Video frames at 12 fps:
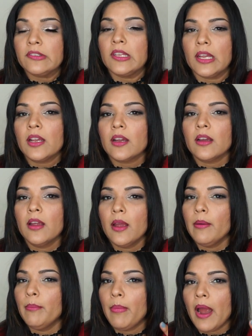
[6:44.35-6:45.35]
thick
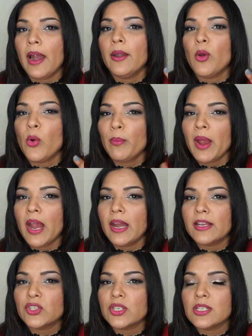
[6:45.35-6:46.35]
band on my
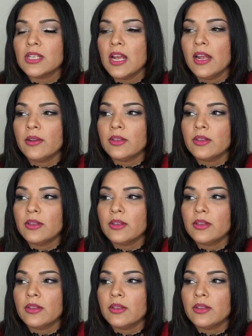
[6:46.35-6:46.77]
eyelashes.